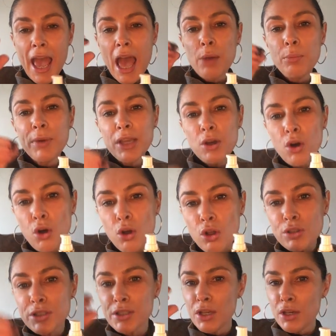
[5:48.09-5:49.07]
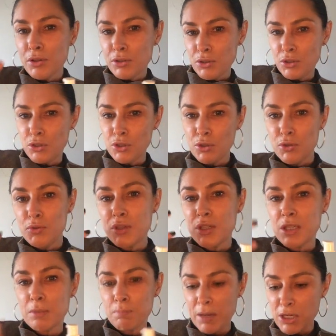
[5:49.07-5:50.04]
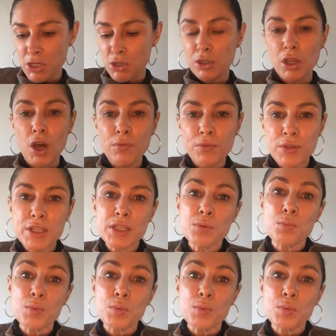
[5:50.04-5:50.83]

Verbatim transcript: and we also do special offers